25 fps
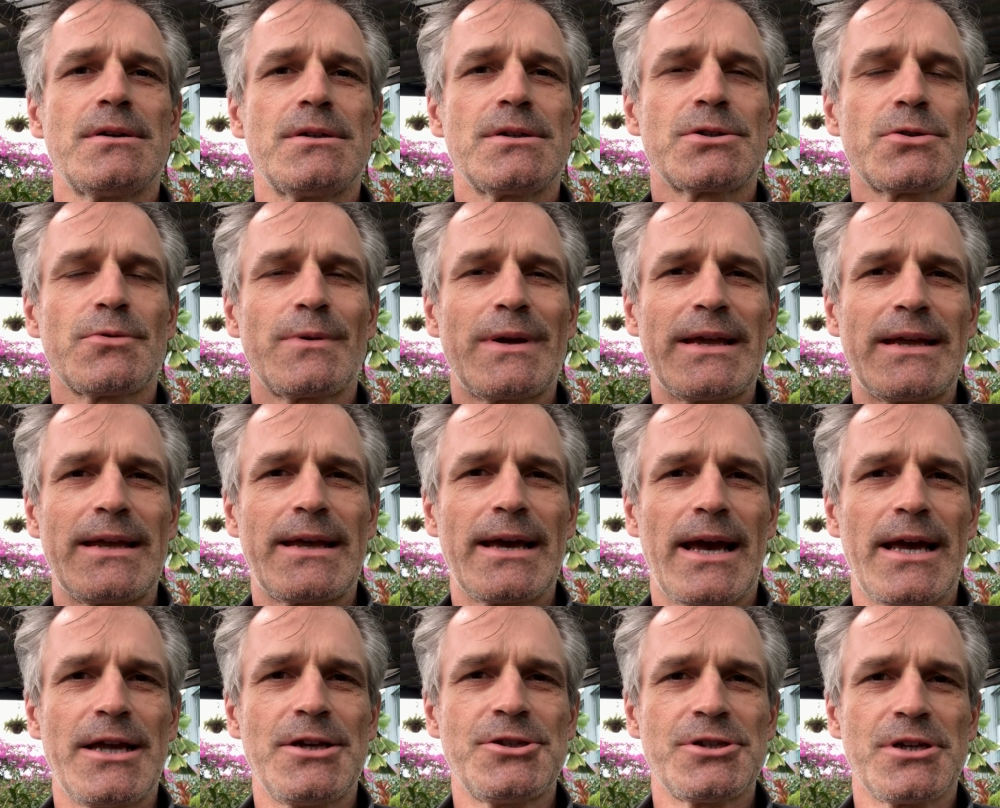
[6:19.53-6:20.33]
to
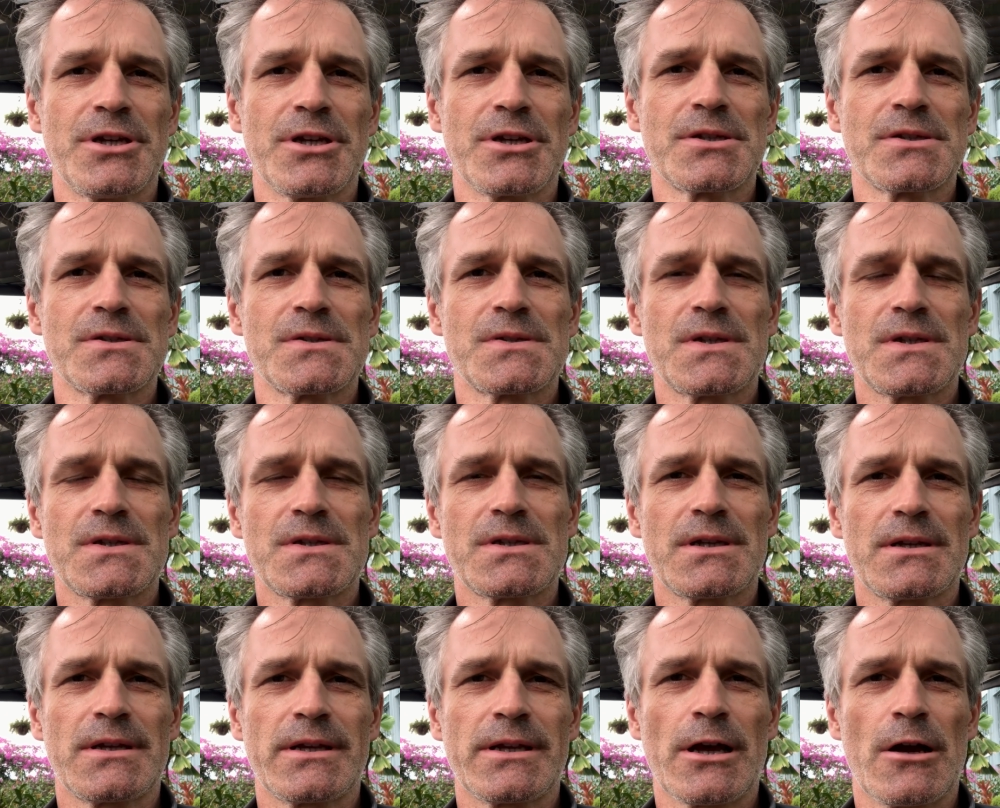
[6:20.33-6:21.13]
engage in
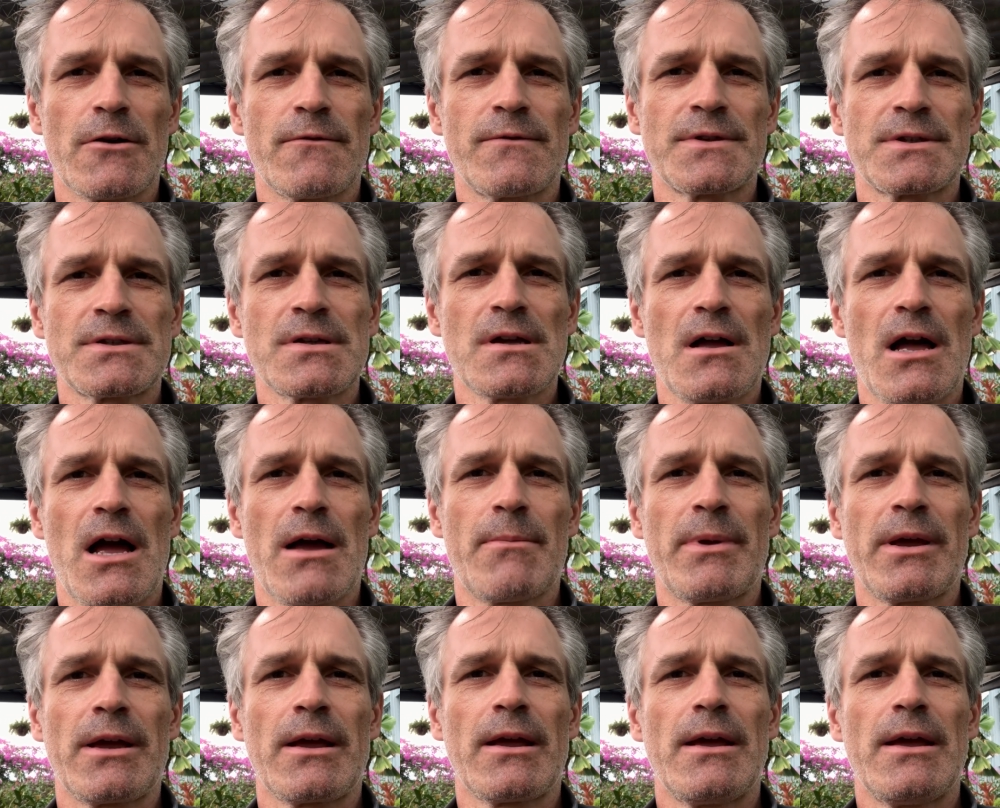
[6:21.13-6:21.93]
consistently over time,